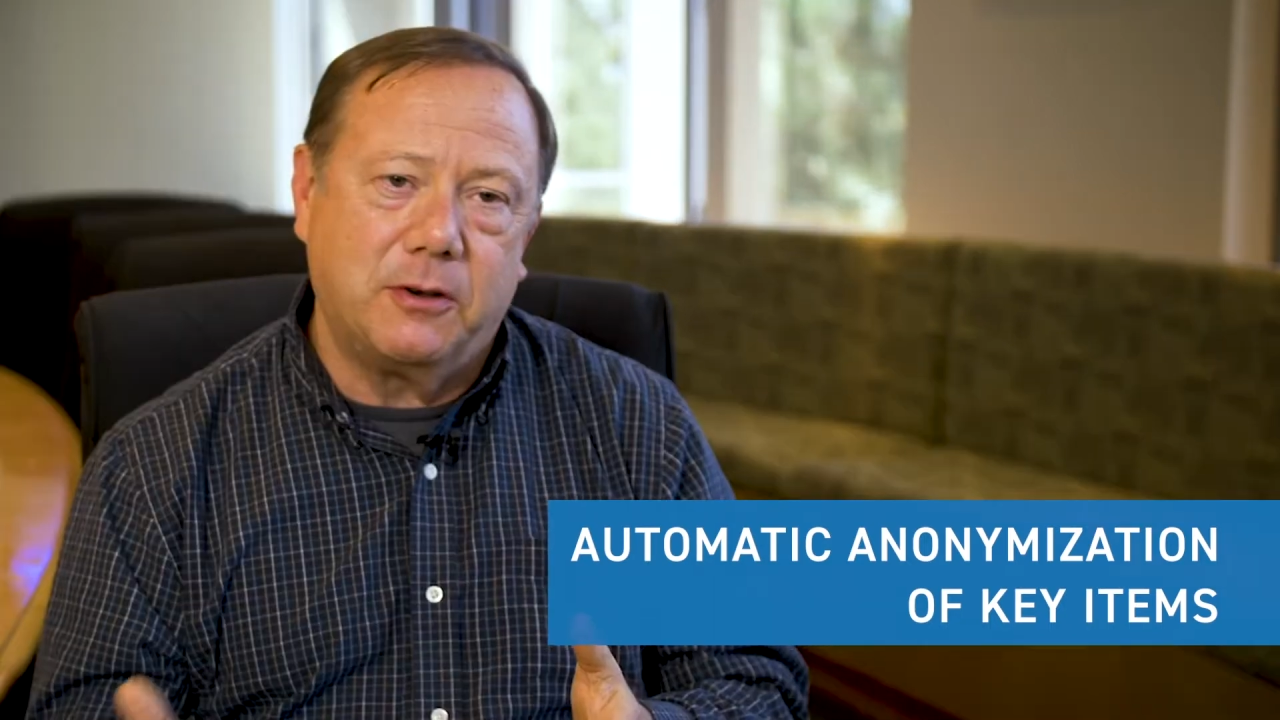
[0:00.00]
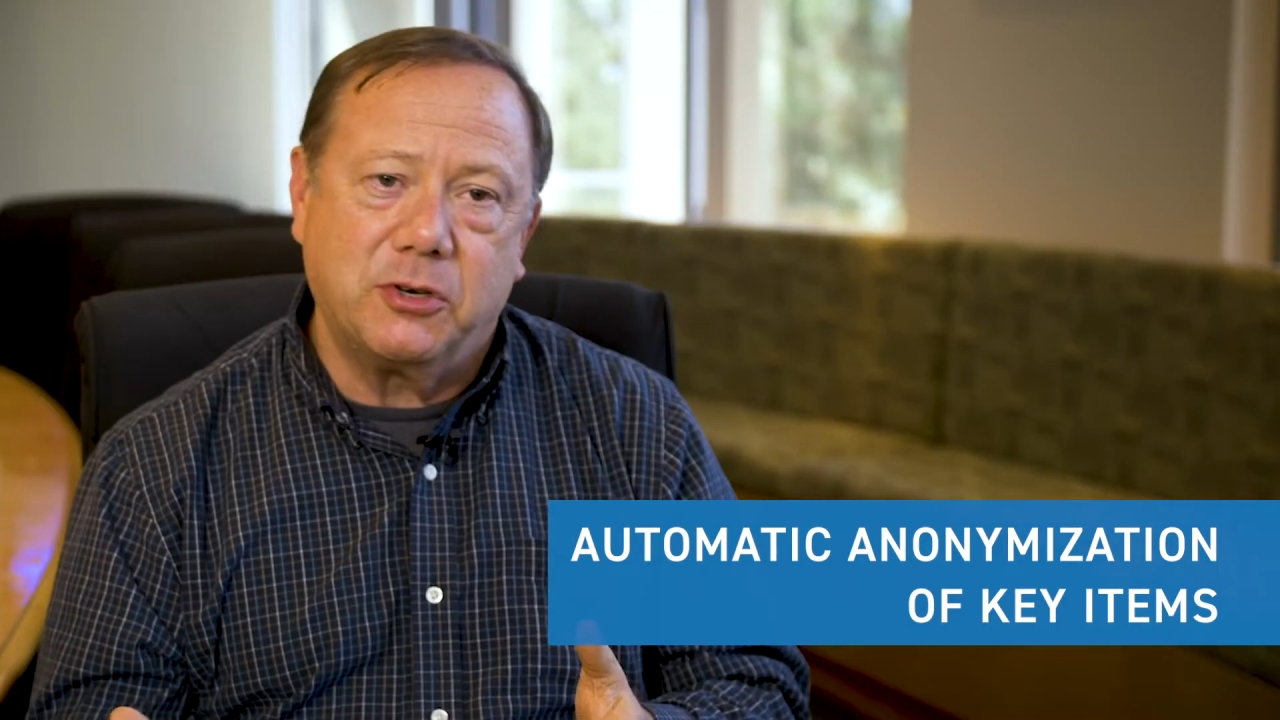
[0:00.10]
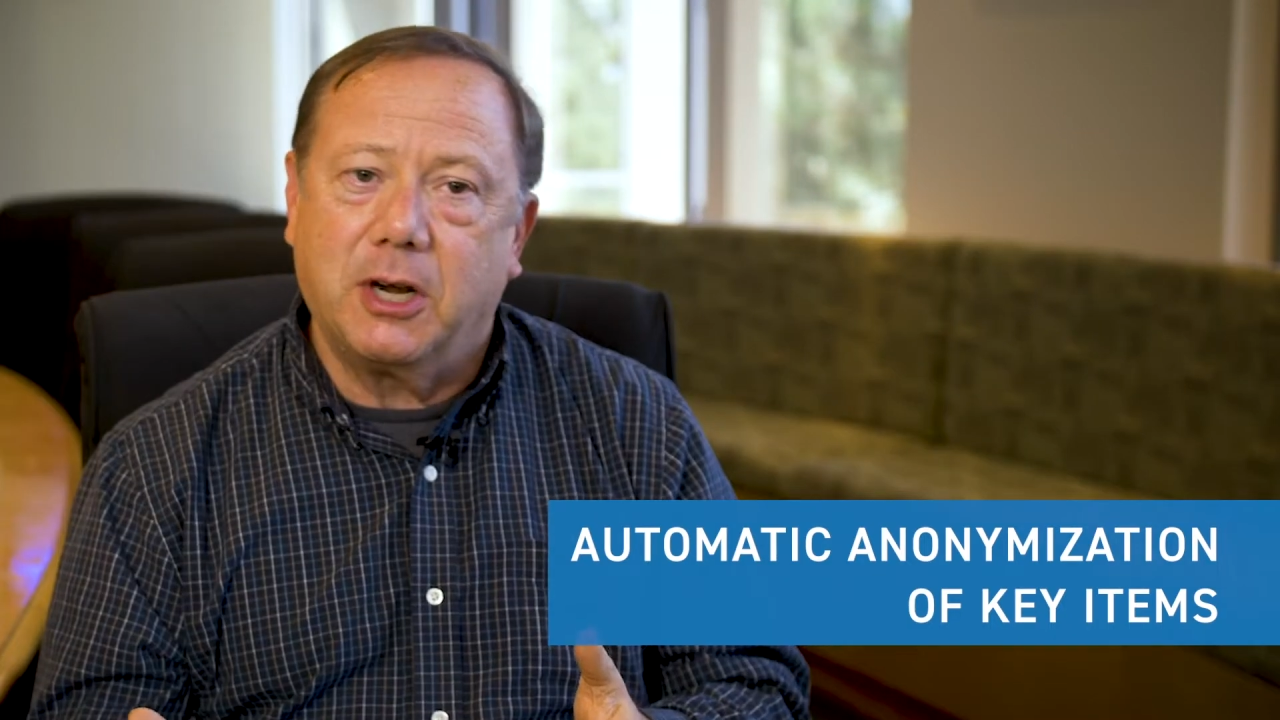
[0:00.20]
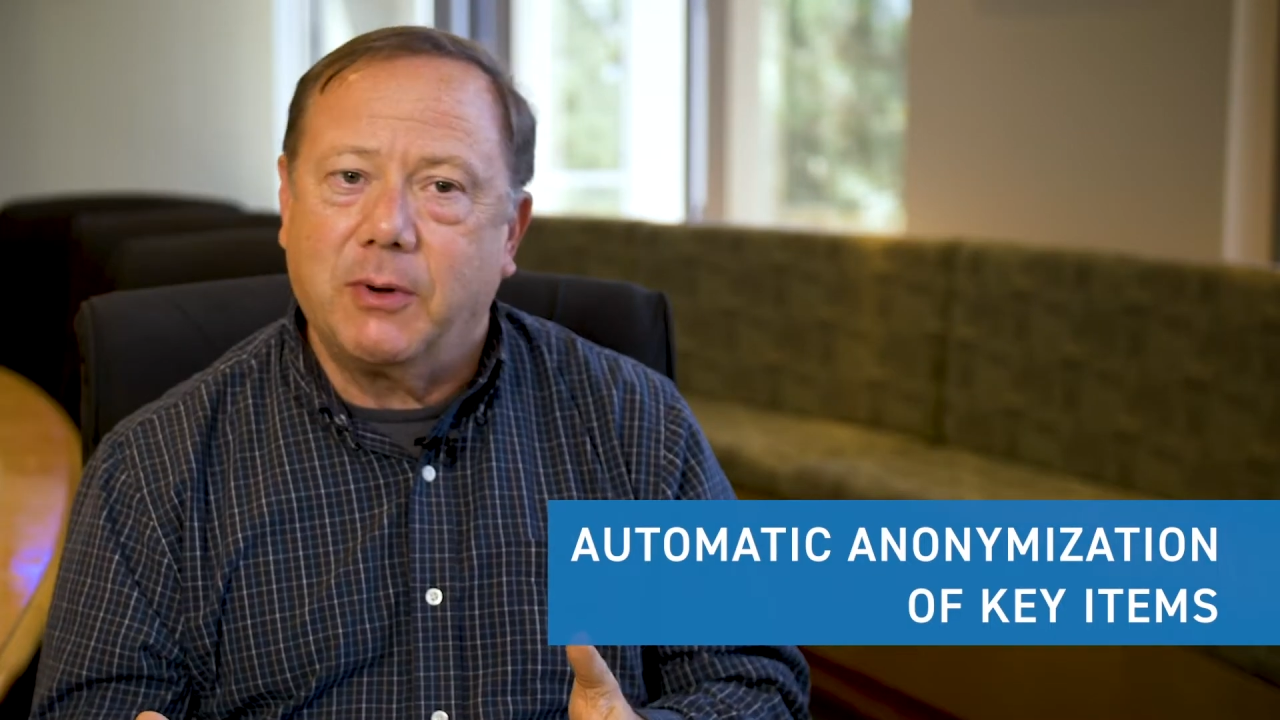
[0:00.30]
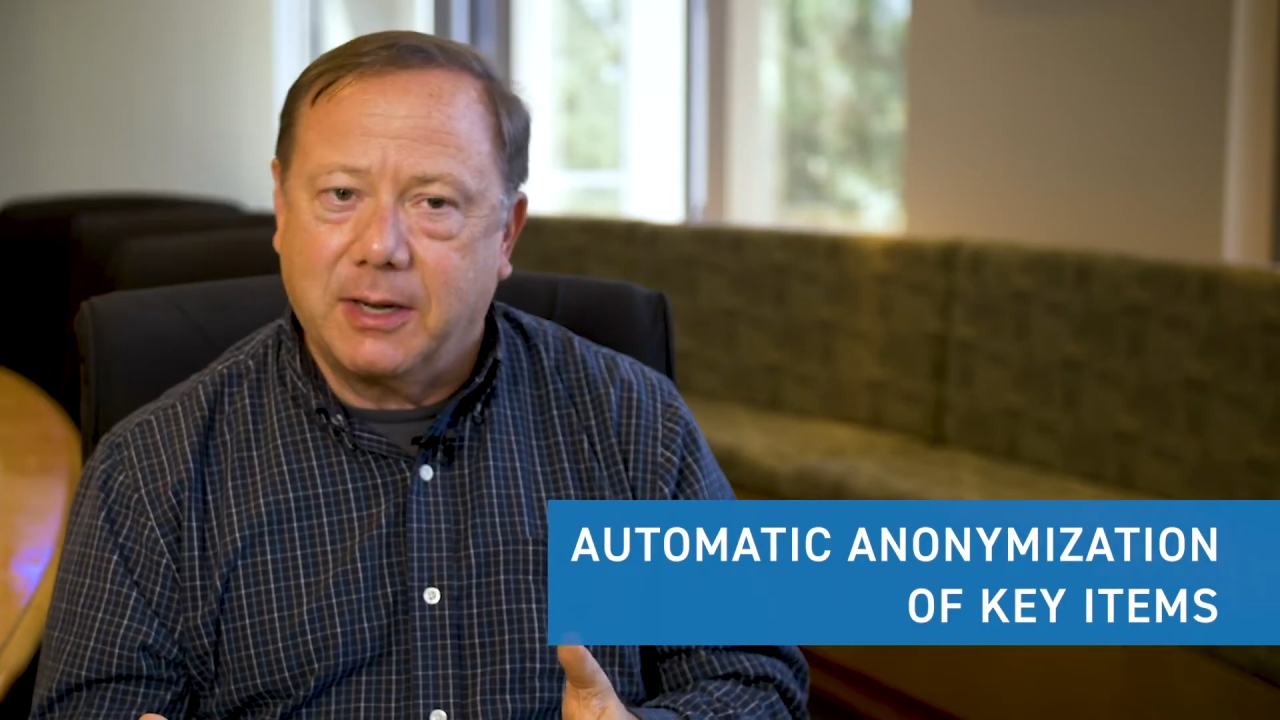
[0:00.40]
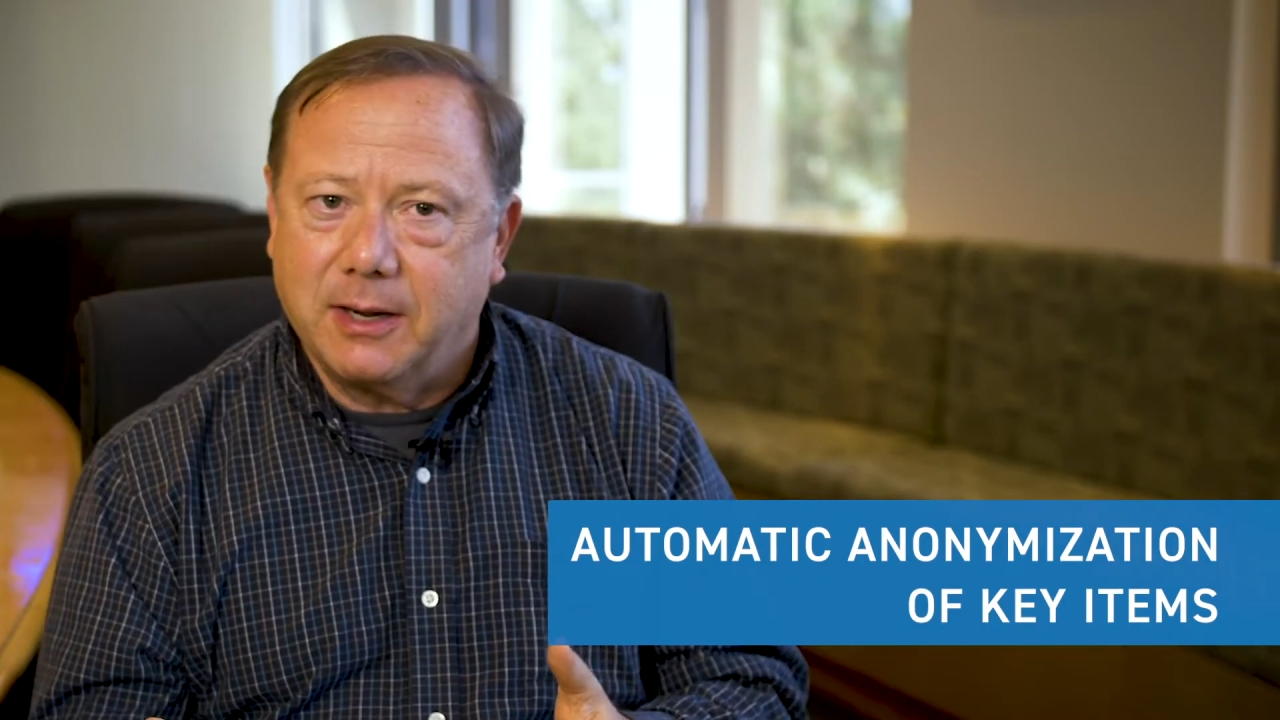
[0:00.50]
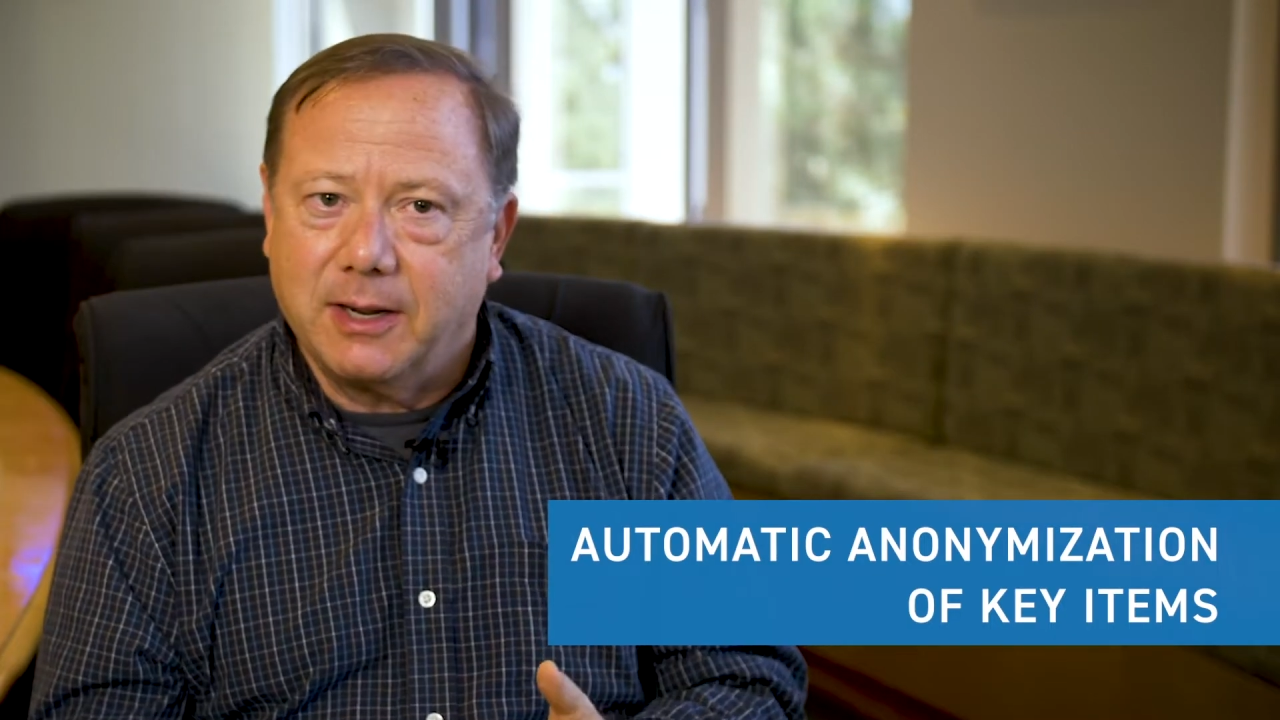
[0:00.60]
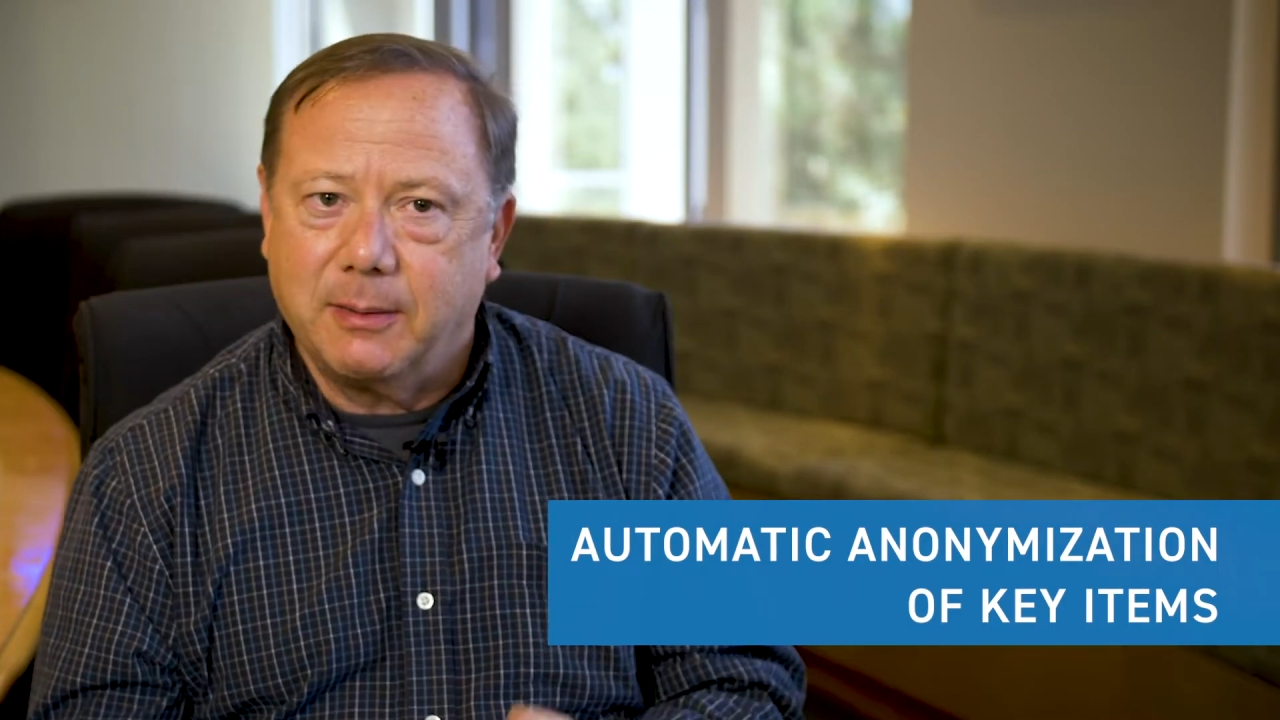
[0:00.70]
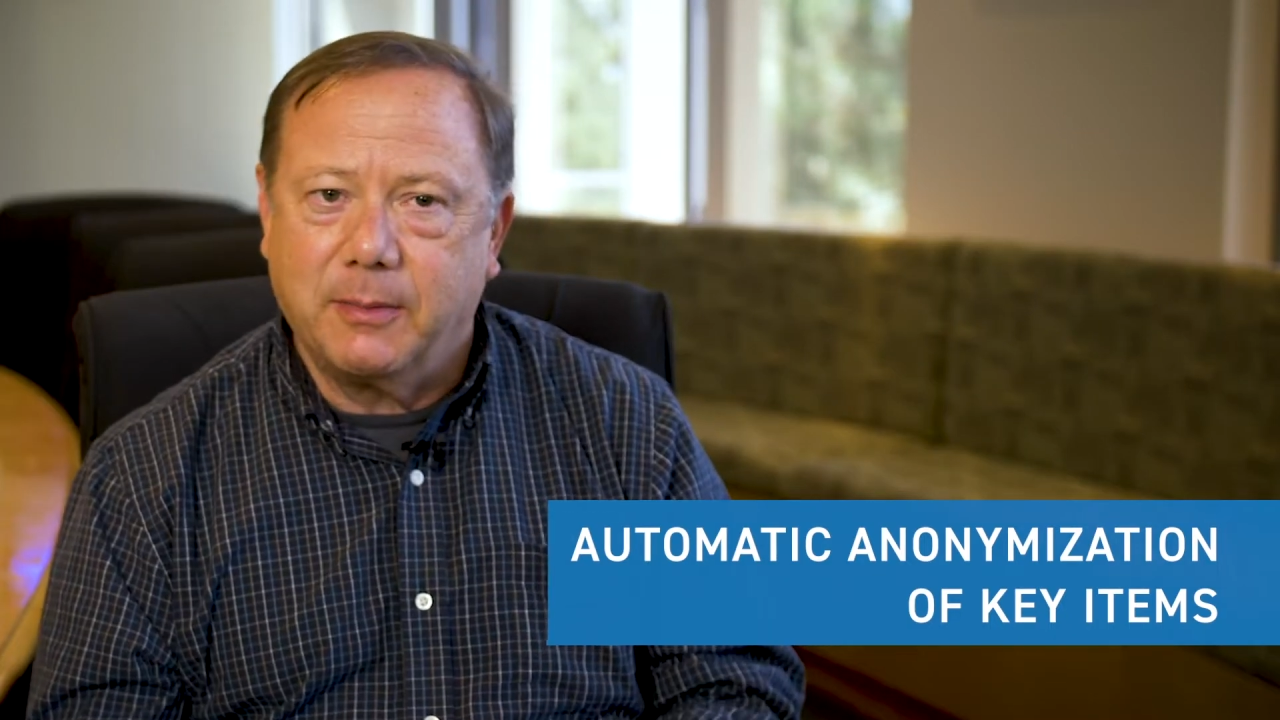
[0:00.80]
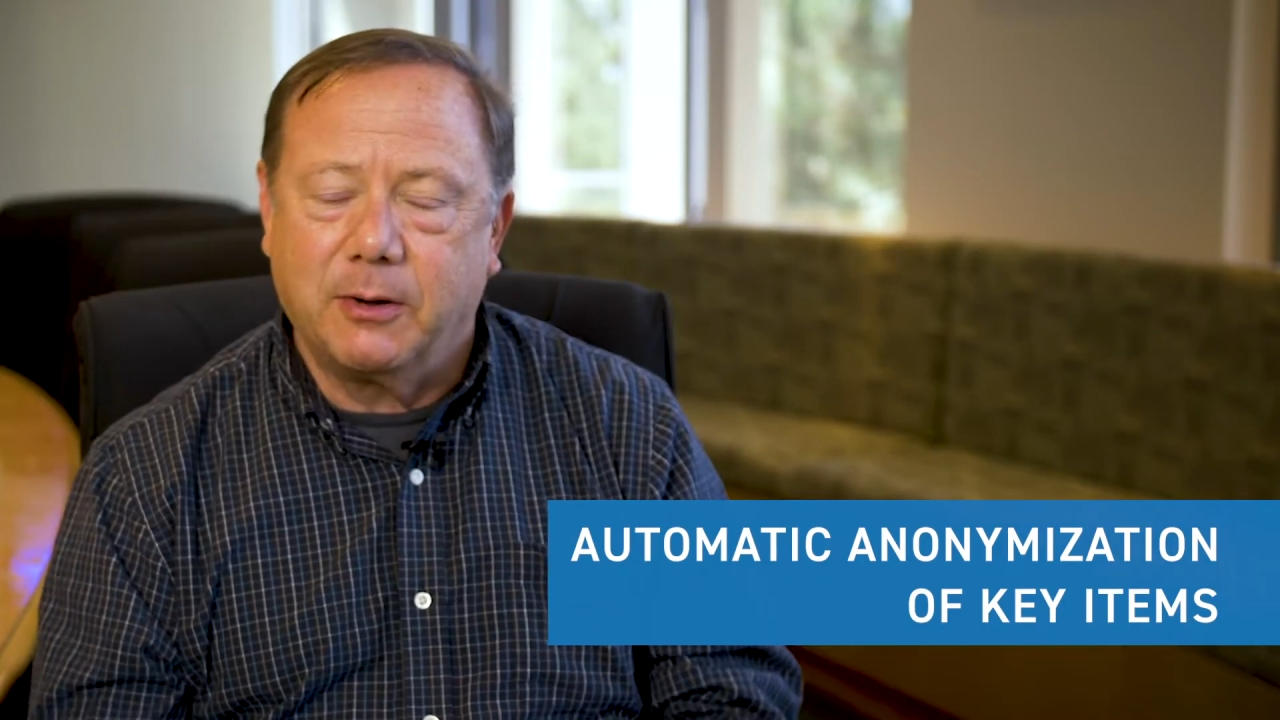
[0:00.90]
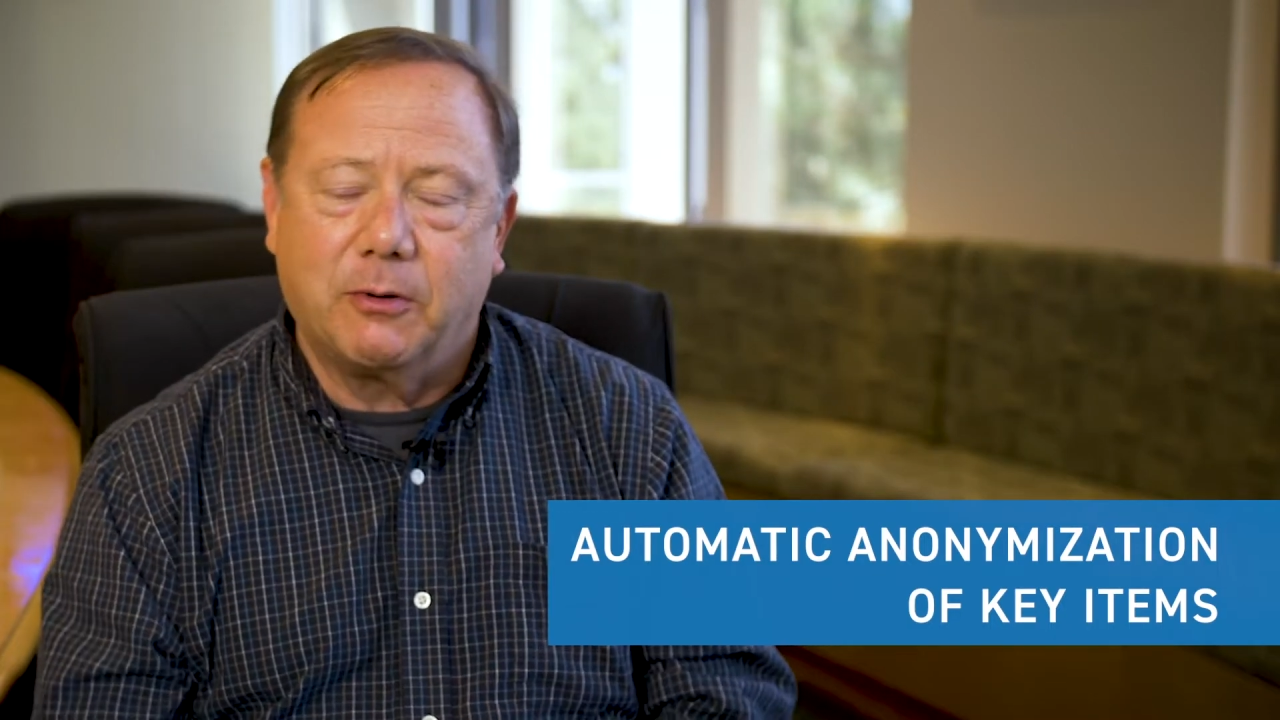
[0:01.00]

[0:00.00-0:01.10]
a generic name,